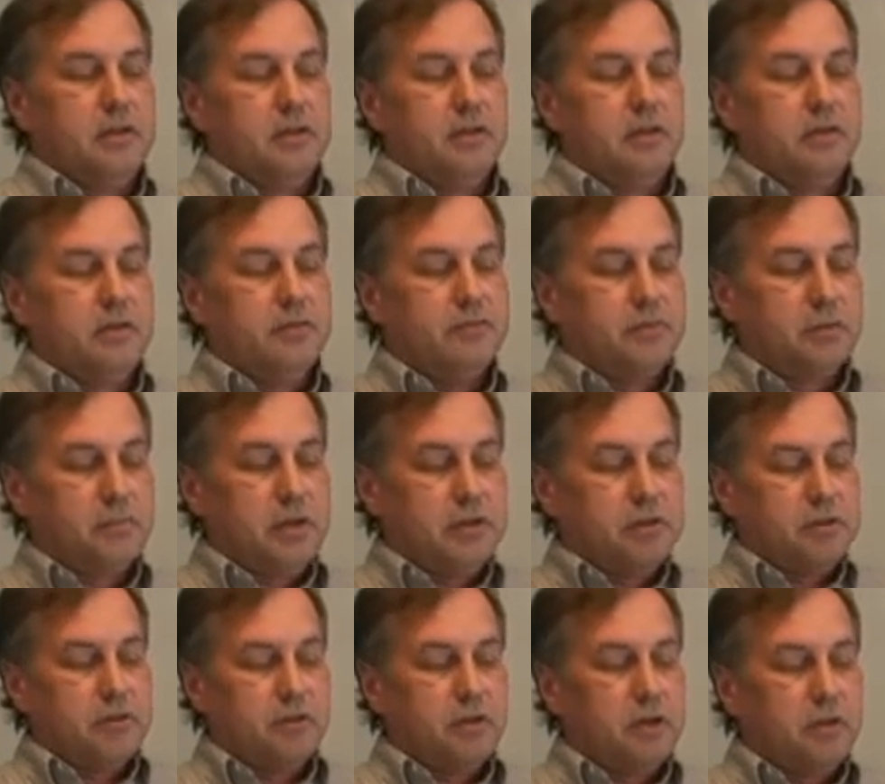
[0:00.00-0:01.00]
Your
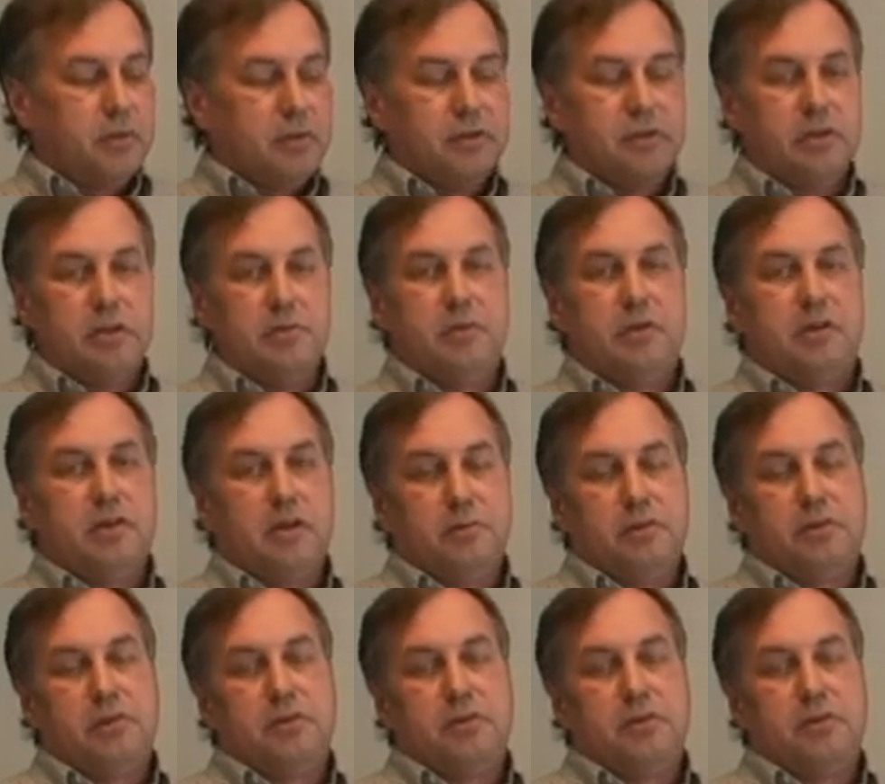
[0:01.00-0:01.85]
information is always going to be coming